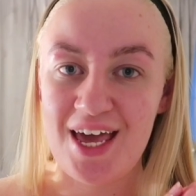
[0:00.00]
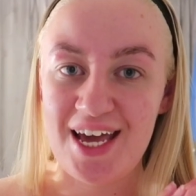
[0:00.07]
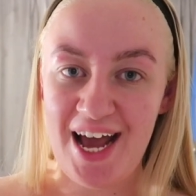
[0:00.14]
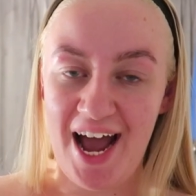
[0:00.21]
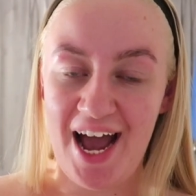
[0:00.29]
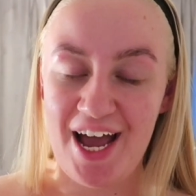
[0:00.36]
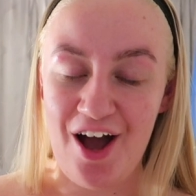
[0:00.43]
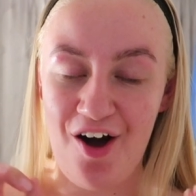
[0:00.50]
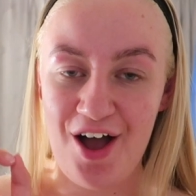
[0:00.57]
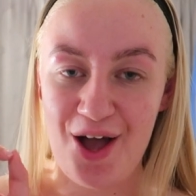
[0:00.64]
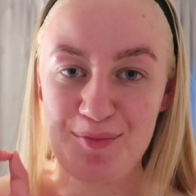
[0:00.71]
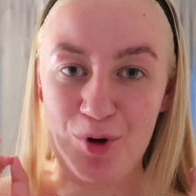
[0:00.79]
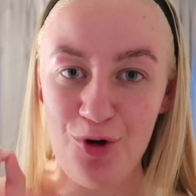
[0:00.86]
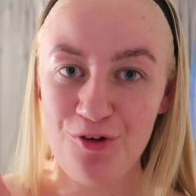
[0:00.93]
Okay, I
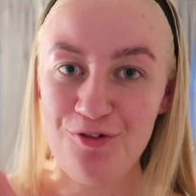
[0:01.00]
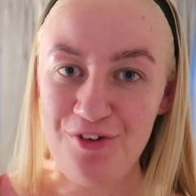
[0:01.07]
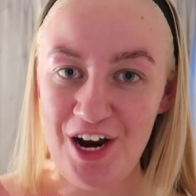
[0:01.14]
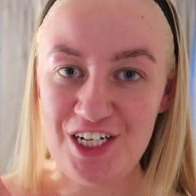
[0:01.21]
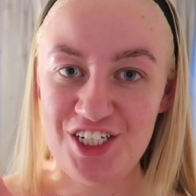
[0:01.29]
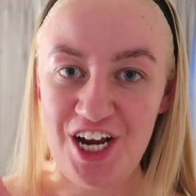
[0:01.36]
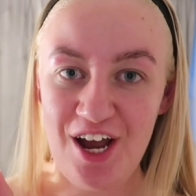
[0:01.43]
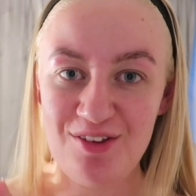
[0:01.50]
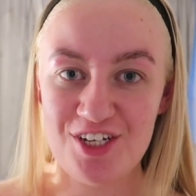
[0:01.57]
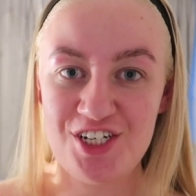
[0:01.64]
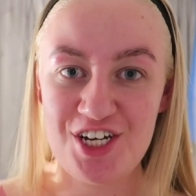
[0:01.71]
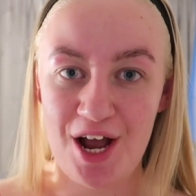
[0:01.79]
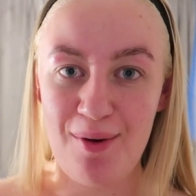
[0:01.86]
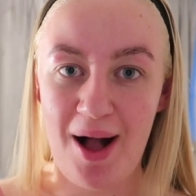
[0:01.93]
am all fresh out the
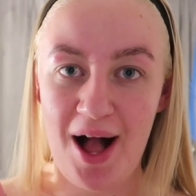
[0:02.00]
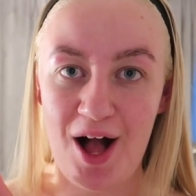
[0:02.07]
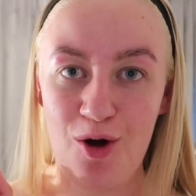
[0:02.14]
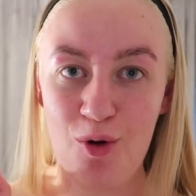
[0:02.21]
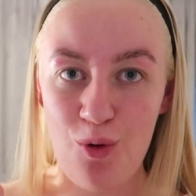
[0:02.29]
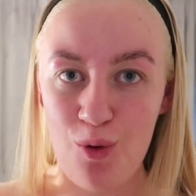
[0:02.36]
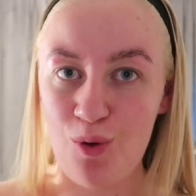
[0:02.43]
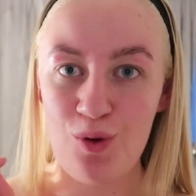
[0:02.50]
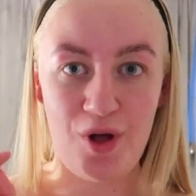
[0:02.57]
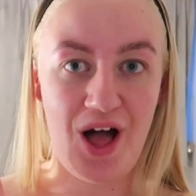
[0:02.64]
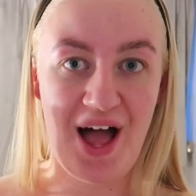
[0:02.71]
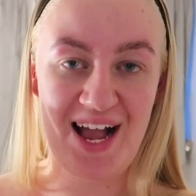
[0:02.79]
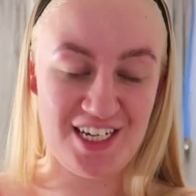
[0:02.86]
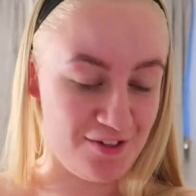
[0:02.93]
shower, all
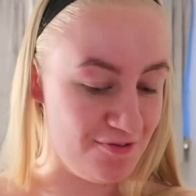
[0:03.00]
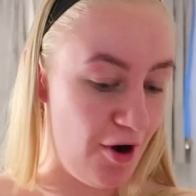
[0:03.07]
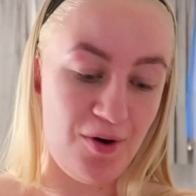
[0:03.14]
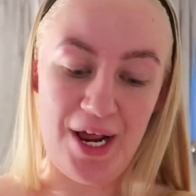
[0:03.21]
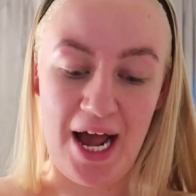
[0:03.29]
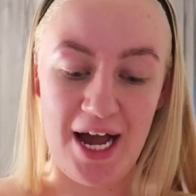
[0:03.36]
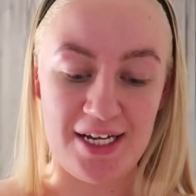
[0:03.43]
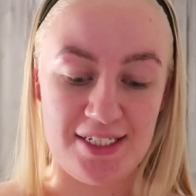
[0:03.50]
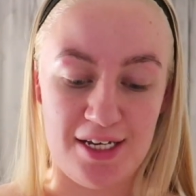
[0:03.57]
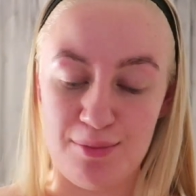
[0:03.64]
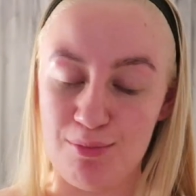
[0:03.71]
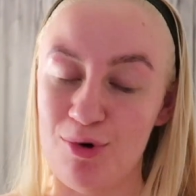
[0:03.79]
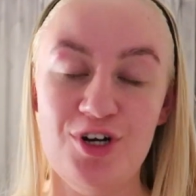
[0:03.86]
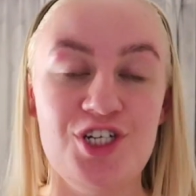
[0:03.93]
exfoliated,
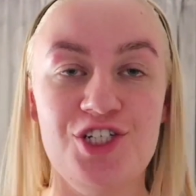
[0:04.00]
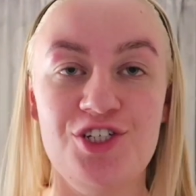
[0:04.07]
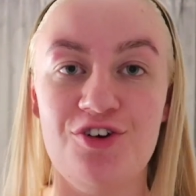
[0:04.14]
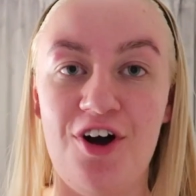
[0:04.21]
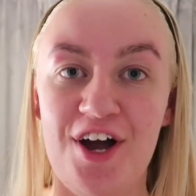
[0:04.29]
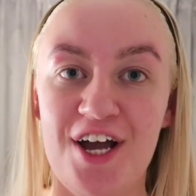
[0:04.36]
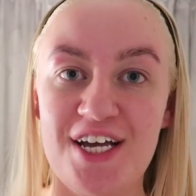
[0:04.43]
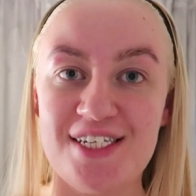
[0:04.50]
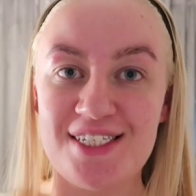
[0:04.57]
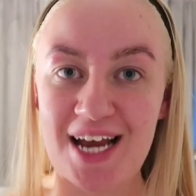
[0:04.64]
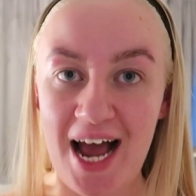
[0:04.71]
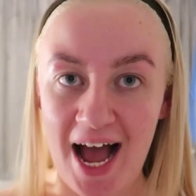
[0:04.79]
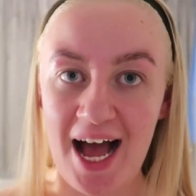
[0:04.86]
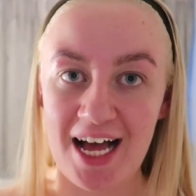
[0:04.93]
moisturised,
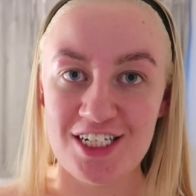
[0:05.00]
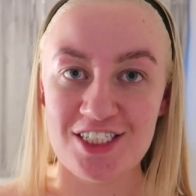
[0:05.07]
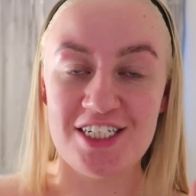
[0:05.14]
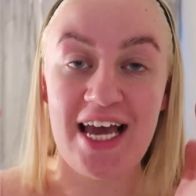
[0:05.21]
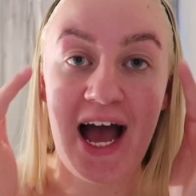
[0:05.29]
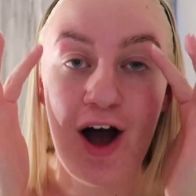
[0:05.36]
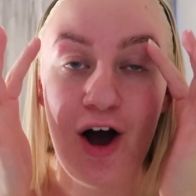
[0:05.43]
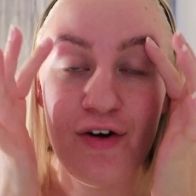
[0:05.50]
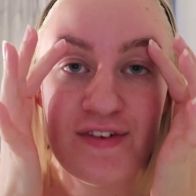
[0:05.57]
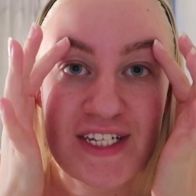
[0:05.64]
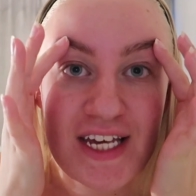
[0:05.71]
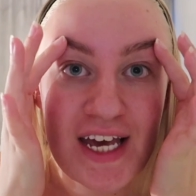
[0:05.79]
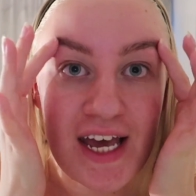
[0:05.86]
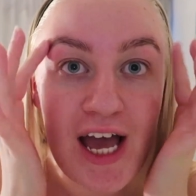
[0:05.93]
and yeah,
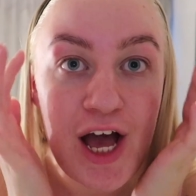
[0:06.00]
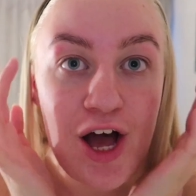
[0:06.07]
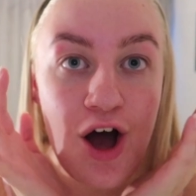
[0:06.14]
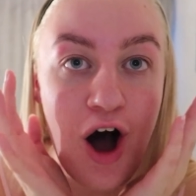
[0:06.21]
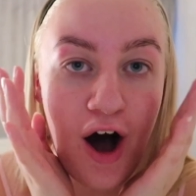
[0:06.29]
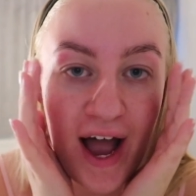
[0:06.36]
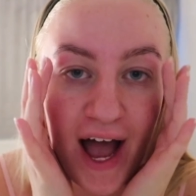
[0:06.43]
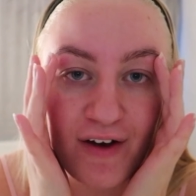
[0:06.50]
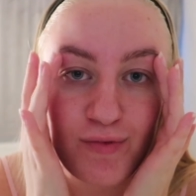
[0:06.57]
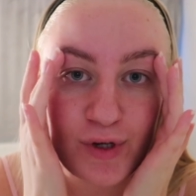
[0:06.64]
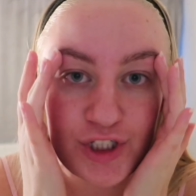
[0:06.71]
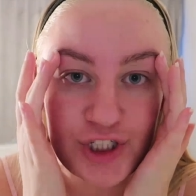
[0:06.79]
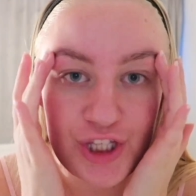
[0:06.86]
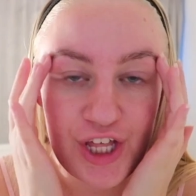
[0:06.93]
obviously I have
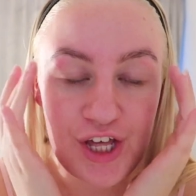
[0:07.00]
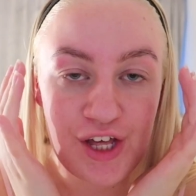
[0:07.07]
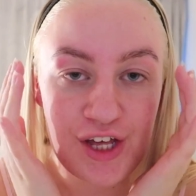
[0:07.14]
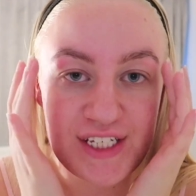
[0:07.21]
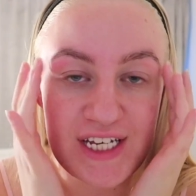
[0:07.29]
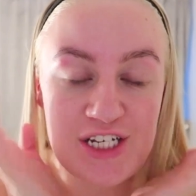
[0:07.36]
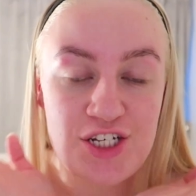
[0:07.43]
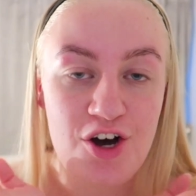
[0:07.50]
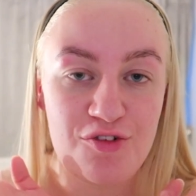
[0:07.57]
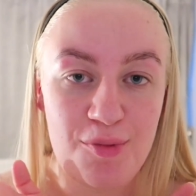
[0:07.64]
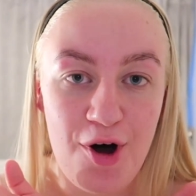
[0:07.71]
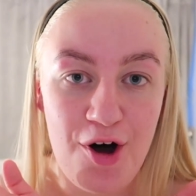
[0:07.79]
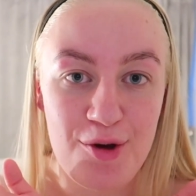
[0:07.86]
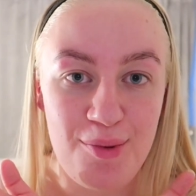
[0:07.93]
washed the tint off
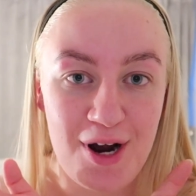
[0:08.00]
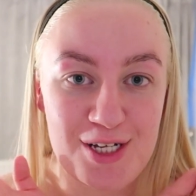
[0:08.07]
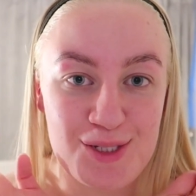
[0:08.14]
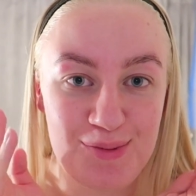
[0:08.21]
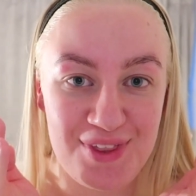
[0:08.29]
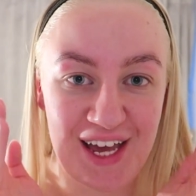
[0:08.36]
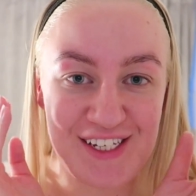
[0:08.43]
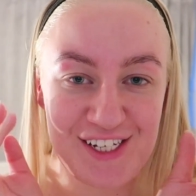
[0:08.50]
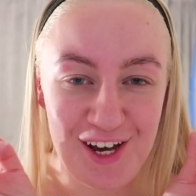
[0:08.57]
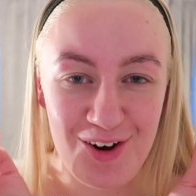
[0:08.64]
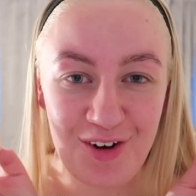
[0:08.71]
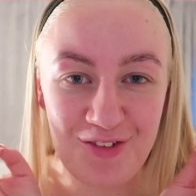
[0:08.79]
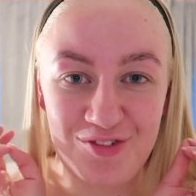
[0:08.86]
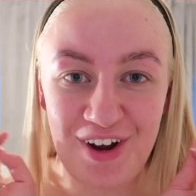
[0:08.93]
my eyebrows, but they do
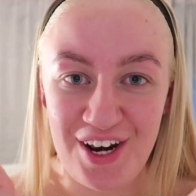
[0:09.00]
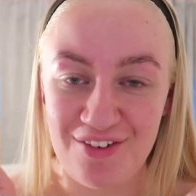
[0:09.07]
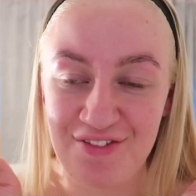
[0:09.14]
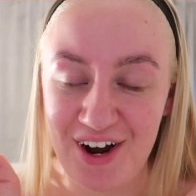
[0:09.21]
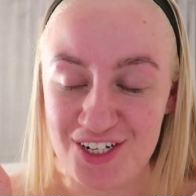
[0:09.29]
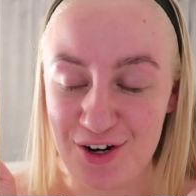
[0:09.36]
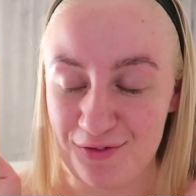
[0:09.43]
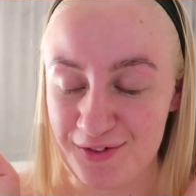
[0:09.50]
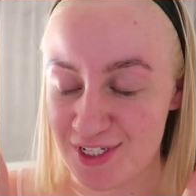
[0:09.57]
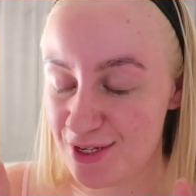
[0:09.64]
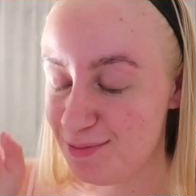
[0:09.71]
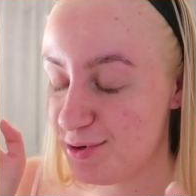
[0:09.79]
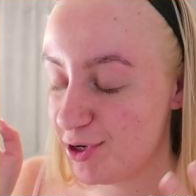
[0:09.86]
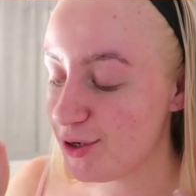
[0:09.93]
look really red
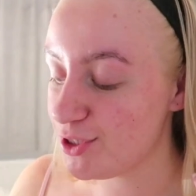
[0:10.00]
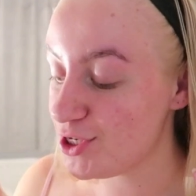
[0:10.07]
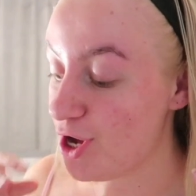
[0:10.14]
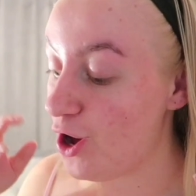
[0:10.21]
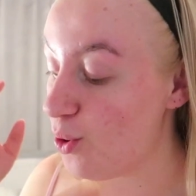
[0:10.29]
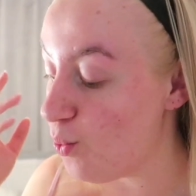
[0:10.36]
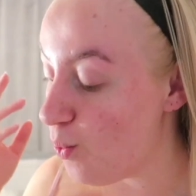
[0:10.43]
obviously because I